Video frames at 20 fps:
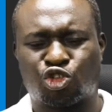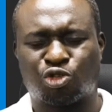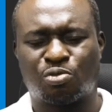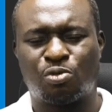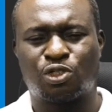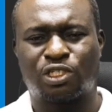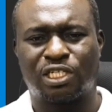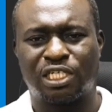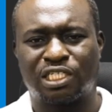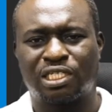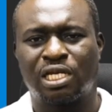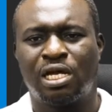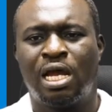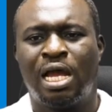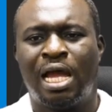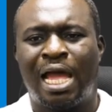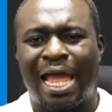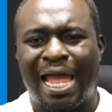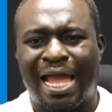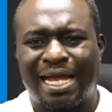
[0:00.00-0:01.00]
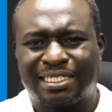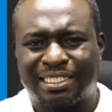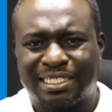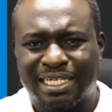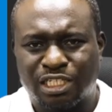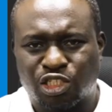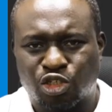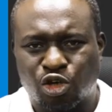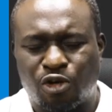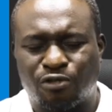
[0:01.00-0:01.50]
osmosis,
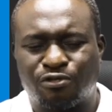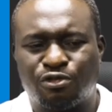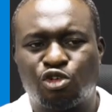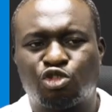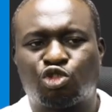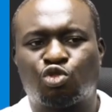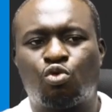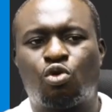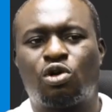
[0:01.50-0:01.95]
excess of those